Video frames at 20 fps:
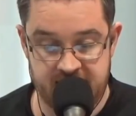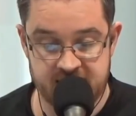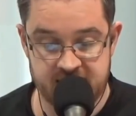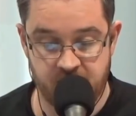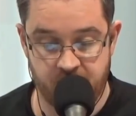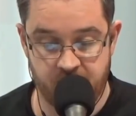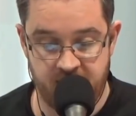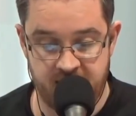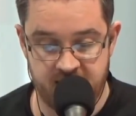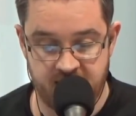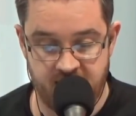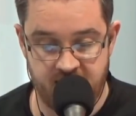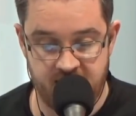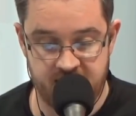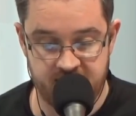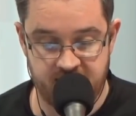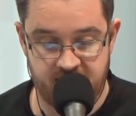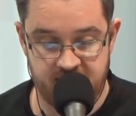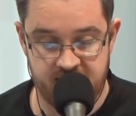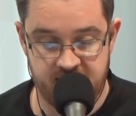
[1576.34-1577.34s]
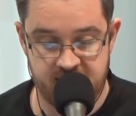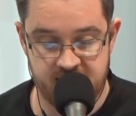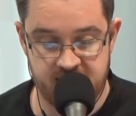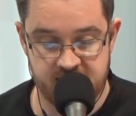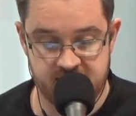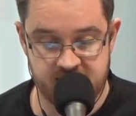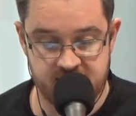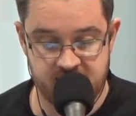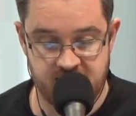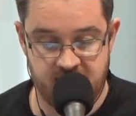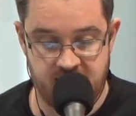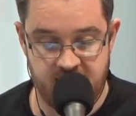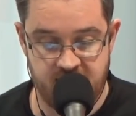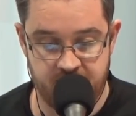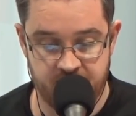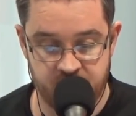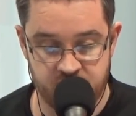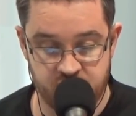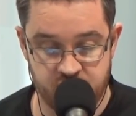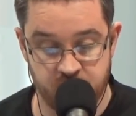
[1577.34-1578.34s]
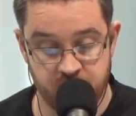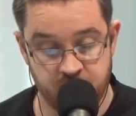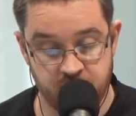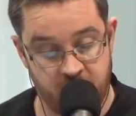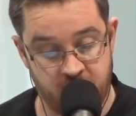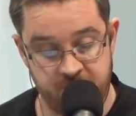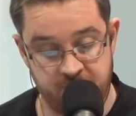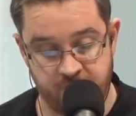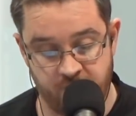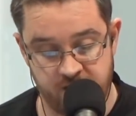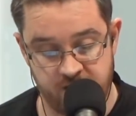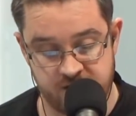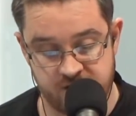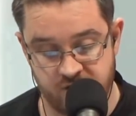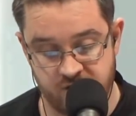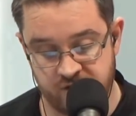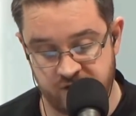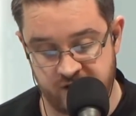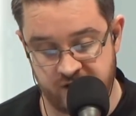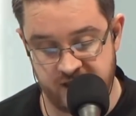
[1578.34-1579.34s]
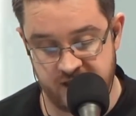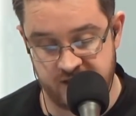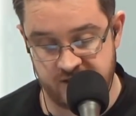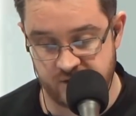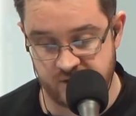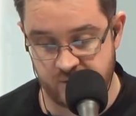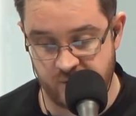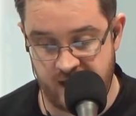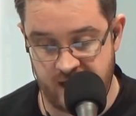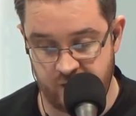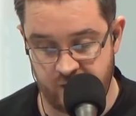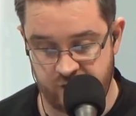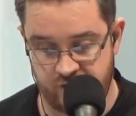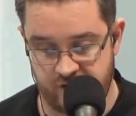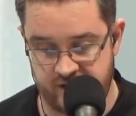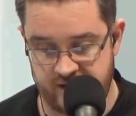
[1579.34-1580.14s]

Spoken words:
is the main card. That is there's some great fights underneath as well.